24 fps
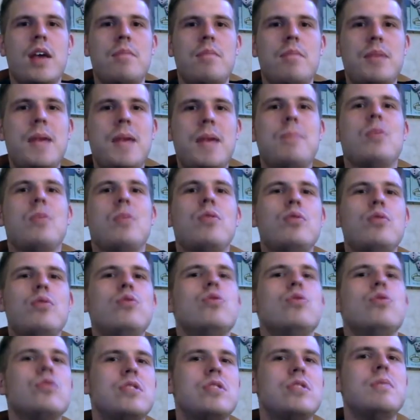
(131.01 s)
people who
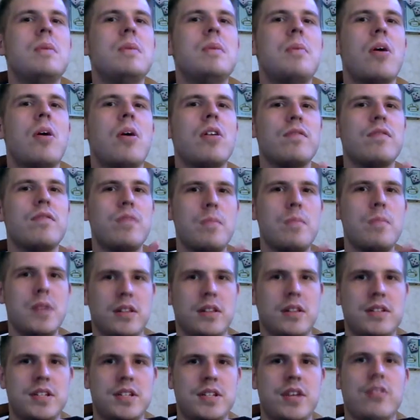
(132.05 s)
used to be part of the
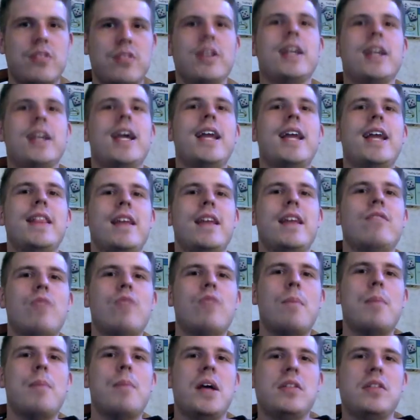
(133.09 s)
military and then
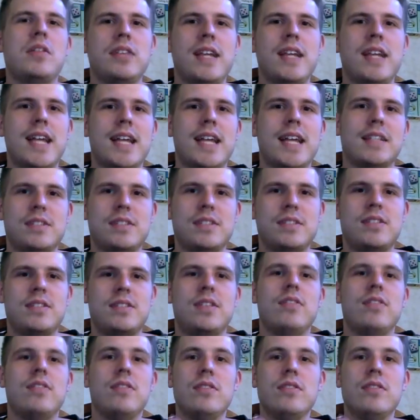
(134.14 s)
rebelled against